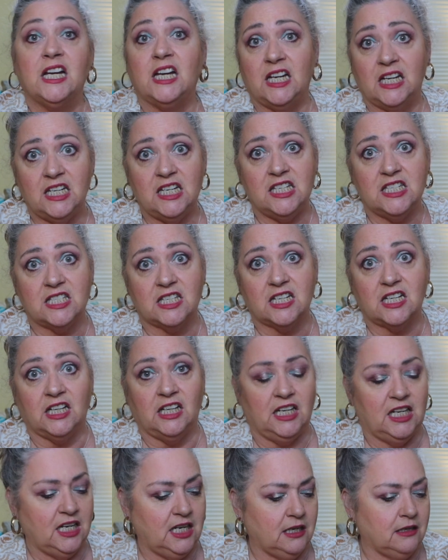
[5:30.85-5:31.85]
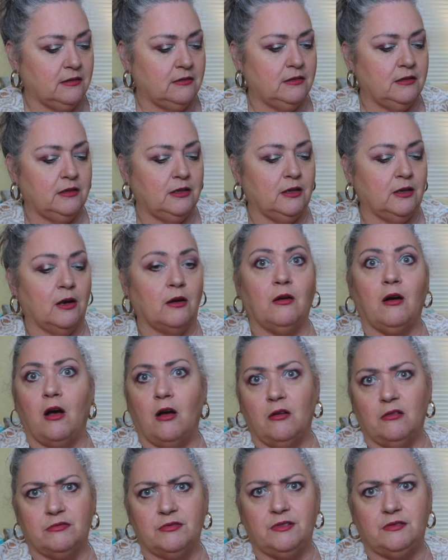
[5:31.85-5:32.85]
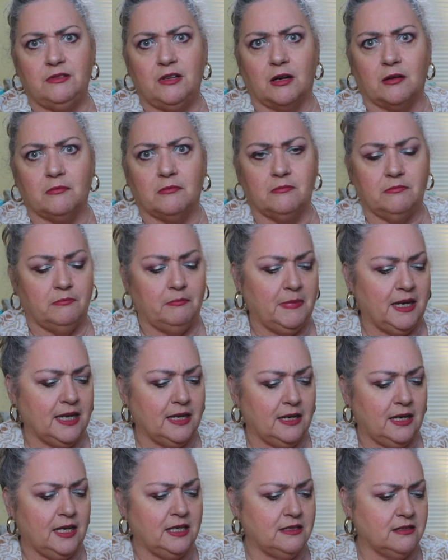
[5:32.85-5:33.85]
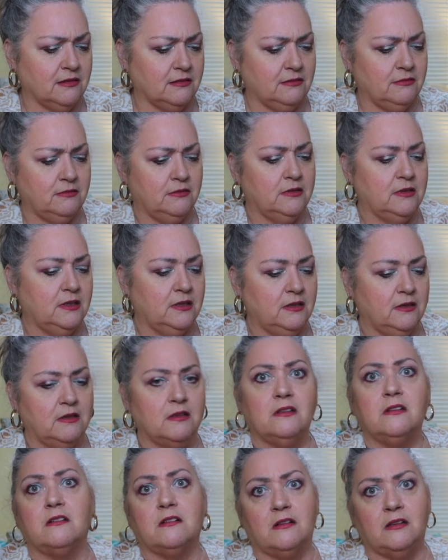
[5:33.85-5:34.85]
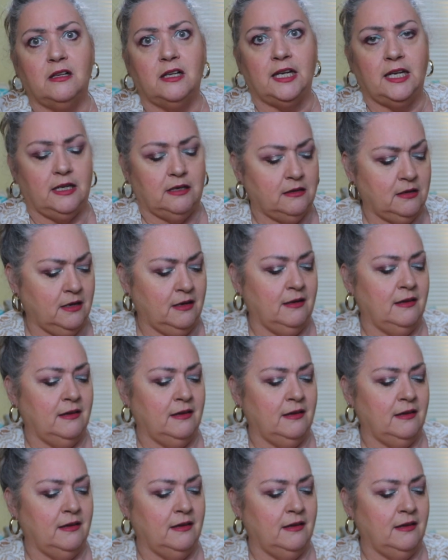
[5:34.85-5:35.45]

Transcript: He needs to clean. You know, all young men need to clean.